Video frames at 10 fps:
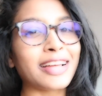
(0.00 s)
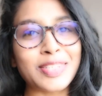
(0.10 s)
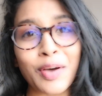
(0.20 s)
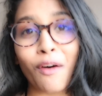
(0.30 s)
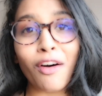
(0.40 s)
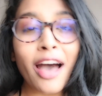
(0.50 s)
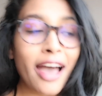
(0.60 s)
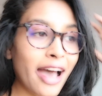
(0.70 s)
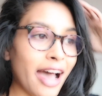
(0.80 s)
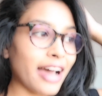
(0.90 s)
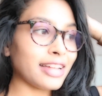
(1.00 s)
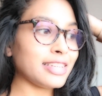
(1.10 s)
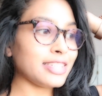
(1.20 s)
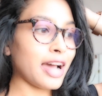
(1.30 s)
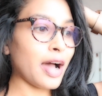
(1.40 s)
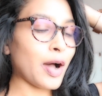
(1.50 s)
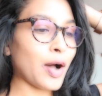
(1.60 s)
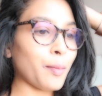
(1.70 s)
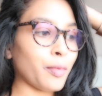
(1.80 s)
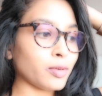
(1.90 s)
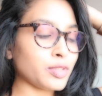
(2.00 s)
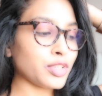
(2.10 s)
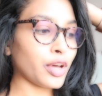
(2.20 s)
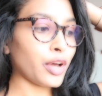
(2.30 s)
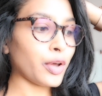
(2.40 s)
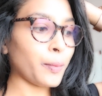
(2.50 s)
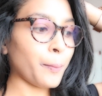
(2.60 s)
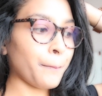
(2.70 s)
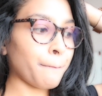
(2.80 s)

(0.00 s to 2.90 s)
that's all and um, also